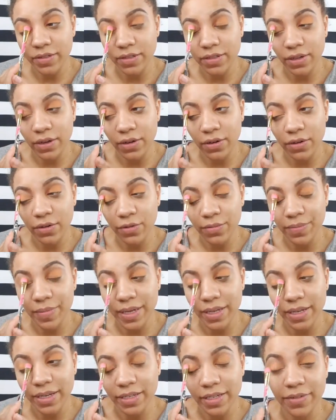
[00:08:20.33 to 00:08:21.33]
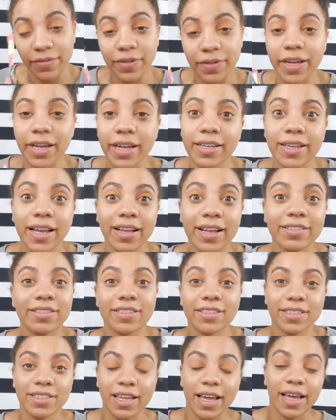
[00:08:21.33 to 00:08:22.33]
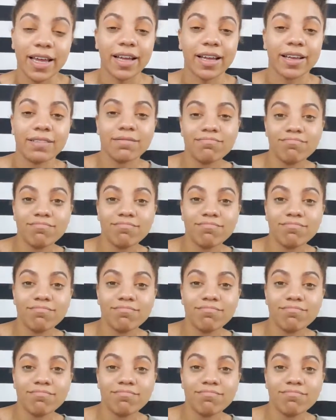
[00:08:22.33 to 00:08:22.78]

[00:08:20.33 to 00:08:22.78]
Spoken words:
so many different, and not just like